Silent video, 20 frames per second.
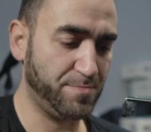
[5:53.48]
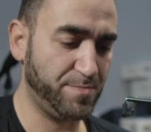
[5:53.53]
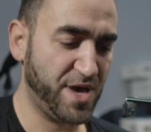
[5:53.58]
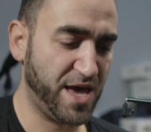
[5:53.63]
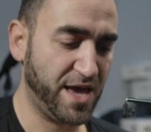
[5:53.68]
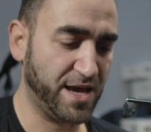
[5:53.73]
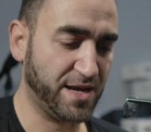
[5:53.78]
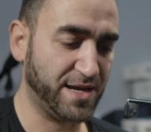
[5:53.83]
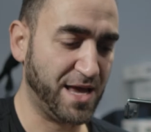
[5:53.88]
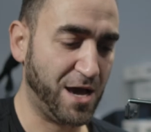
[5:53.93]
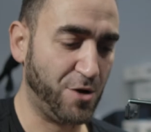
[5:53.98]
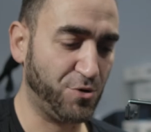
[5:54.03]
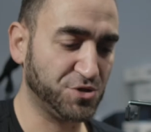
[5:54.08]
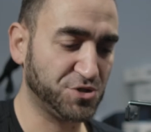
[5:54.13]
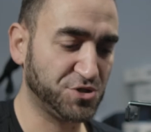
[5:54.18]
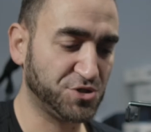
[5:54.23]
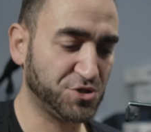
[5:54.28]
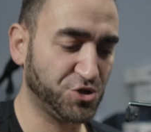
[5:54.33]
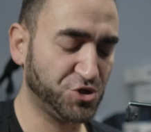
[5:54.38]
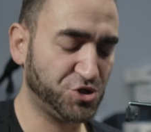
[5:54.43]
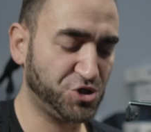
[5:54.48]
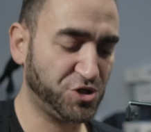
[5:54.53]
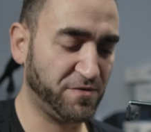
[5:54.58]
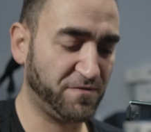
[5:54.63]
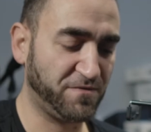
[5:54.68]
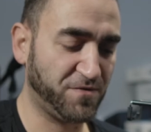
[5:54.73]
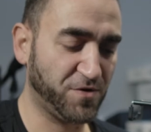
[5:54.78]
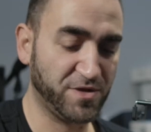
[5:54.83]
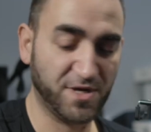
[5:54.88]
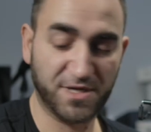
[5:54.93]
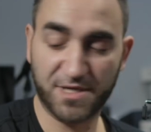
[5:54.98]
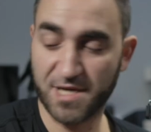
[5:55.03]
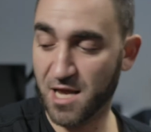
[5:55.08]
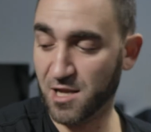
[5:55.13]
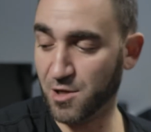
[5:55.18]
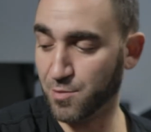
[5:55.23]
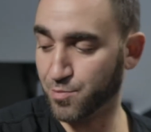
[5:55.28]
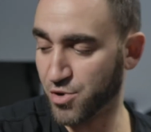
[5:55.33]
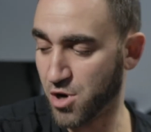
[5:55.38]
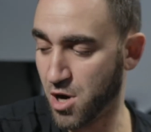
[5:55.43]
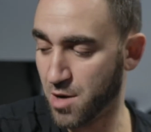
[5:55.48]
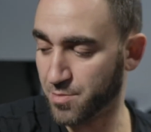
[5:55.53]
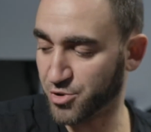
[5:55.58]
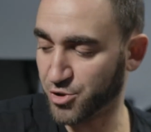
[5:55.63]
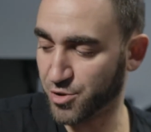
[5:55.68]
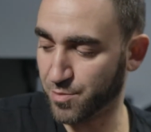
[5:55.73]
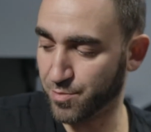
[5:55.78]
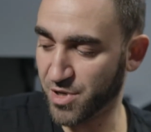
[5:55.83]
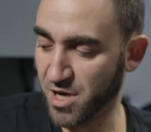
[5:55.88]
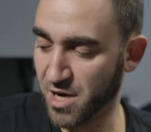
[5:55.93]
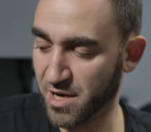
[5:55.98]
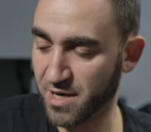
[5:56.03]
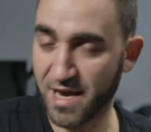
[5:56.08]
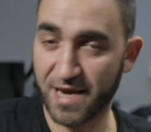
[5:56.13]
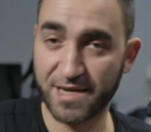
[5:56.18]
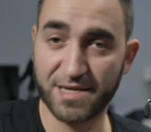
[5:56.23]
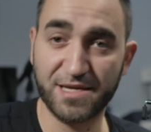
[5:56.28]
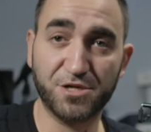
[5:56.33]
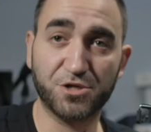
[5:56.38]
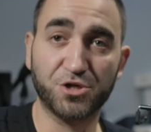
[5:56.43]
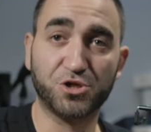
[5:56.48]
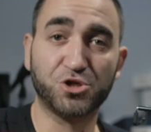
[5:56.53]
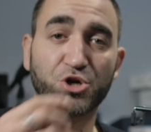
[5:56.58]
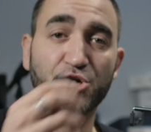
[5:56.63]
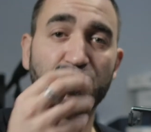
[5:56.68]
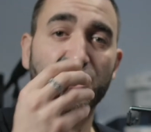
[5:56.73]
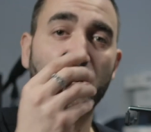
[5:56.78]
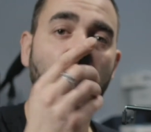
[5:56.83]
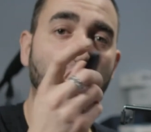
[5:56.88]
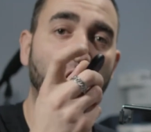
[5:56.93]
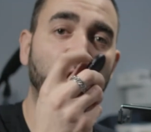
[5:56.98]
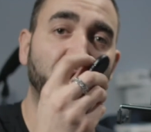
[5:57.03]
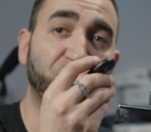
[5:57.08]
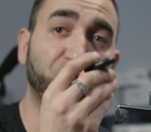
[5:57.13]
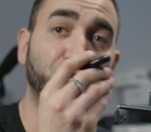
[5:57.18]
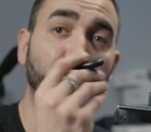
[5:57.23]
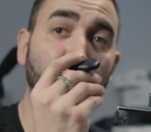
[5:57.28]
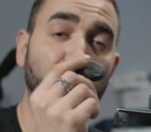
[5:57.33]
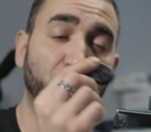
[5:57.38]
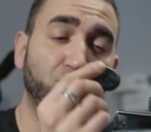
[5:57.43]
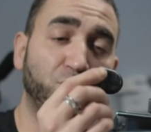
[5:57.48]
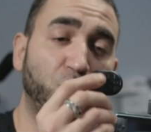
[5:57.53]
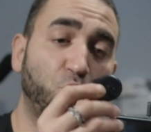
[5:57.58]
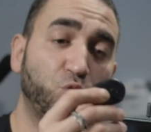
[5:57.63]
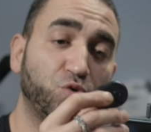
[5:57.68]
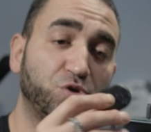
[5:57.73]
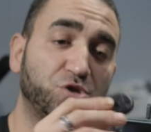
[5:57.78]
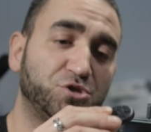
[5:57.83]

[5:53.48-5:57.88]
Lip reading: bang, now it's searching for the teleprompter, but I need to turn on the remote.